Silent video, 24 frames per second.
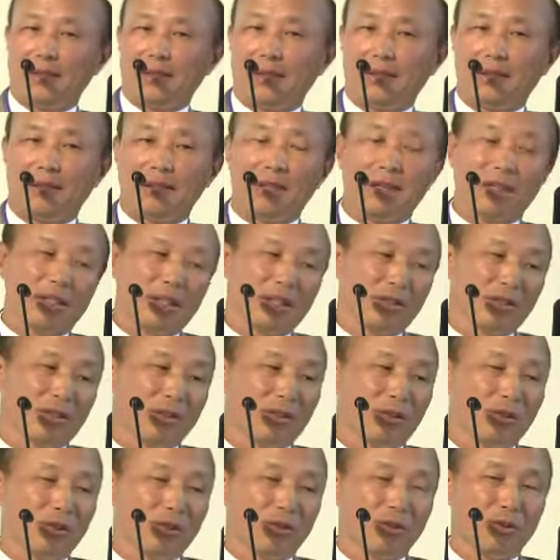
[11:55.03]
started
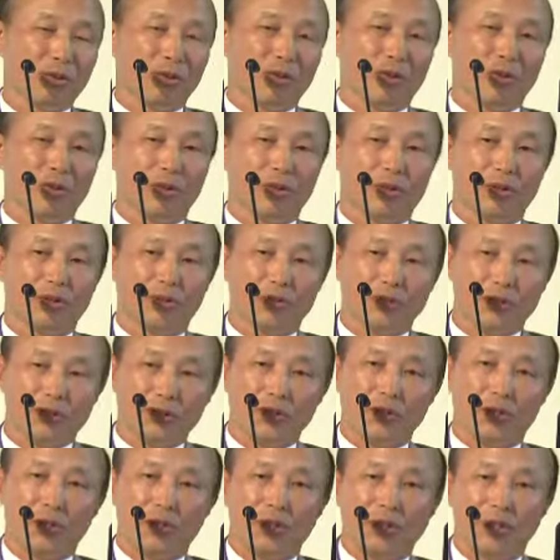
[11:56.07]
to
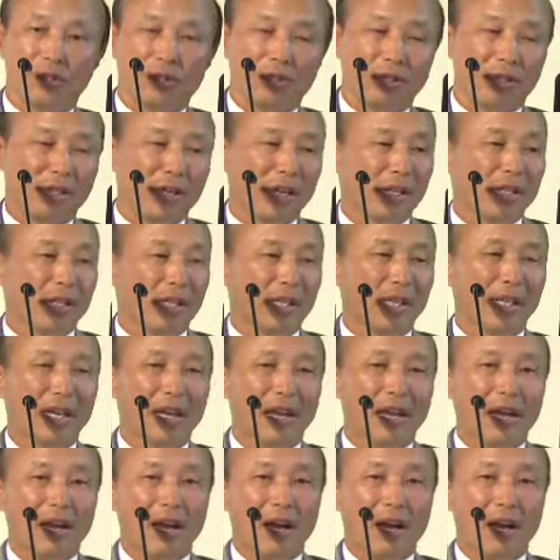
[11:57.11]
study